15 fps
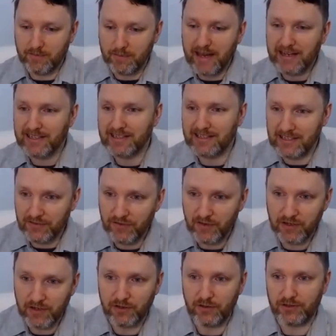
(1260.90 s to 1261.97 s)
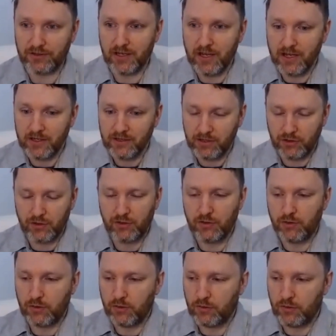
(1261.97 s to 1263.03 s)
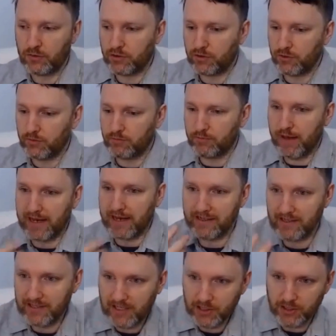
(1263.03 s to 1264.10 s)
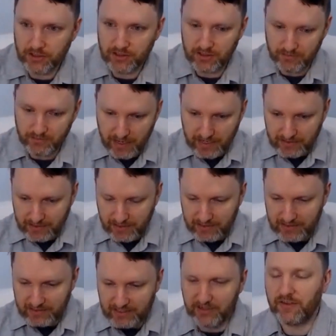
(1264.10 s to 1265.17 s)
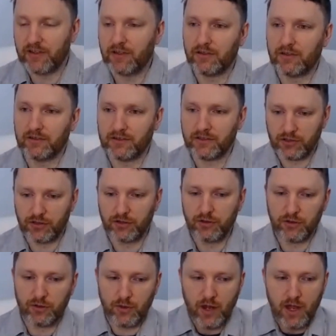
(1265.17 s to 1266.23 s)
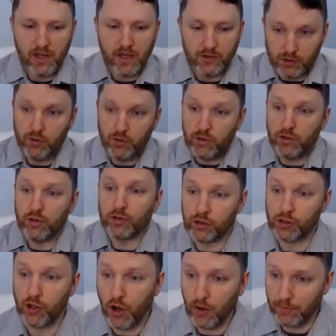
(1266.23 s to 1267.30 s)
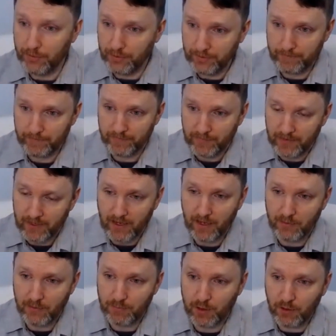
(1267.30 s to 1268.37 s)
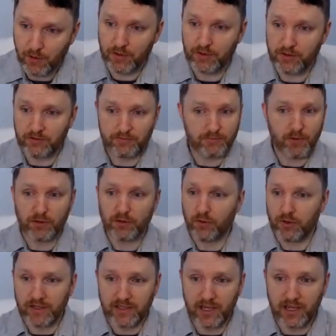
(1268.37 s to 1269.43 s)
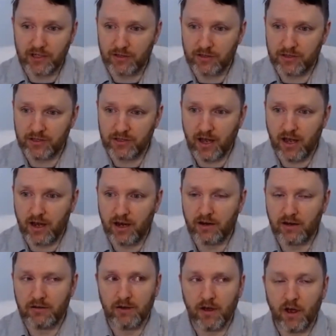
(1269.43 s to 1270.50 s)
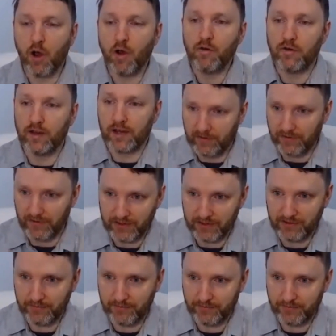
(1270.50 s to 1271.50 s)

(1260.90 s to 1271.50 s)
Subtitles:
makes it difficult to make decisions. It makes it difficult to do your job because most organizations are over-governed,